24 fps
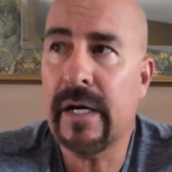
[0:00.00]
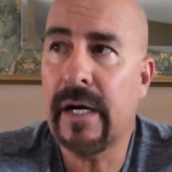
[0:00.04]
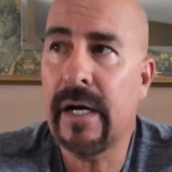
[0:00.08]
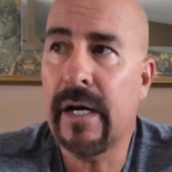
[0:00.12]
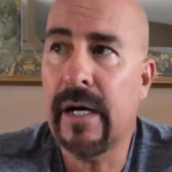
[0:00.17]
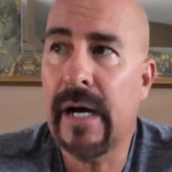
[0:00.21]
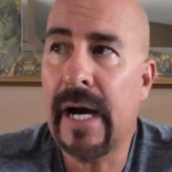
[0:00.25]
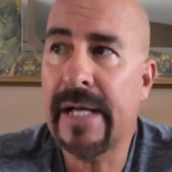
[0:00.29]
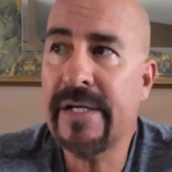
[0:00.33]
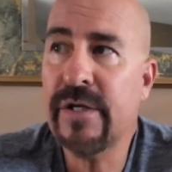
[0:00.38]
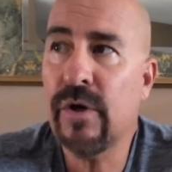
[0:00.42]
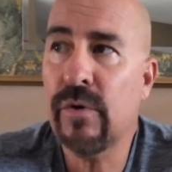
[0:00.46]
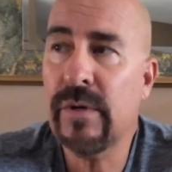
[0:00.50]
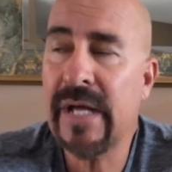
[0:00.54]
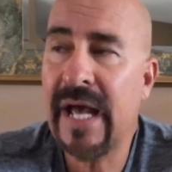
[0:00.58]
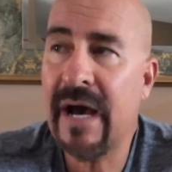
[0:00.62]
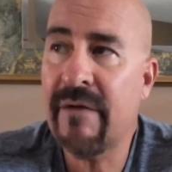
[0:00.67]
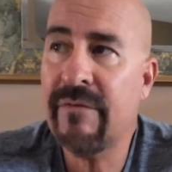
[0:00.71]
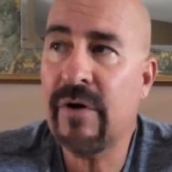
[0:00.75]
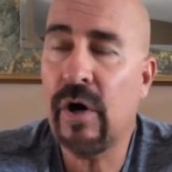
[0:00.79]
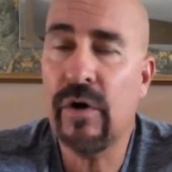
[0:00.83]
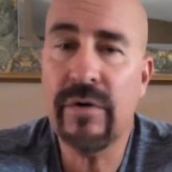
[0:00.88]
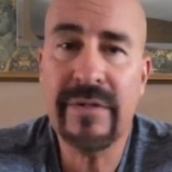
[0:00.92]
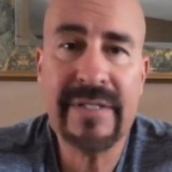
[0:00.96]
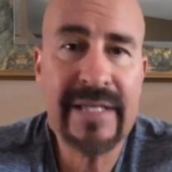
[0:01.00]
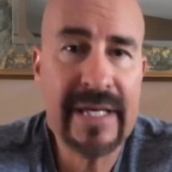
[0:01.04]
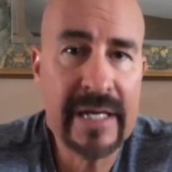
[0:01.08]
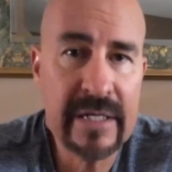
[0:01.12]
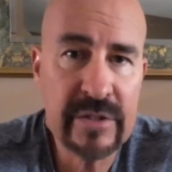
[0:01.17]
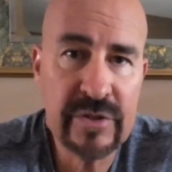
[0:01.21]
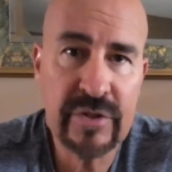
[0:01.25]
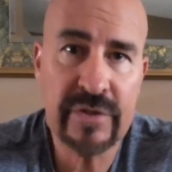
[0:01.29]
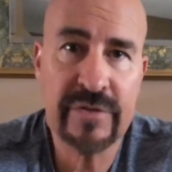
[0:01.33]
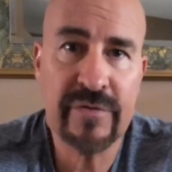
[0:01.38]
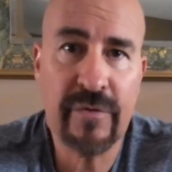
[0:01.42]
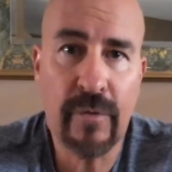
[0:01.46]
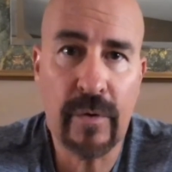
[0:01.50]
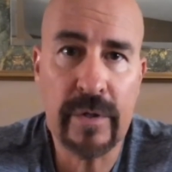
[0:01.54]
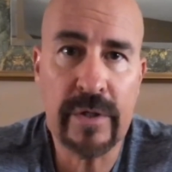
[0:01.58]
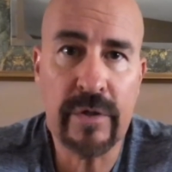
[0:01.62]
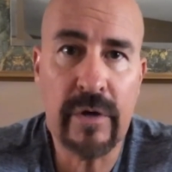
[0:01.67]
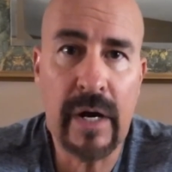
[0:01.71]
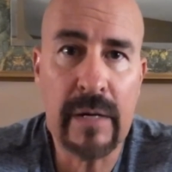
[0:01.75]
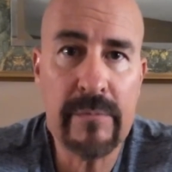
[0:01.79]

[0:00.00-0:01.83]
I don't have all the answers for you.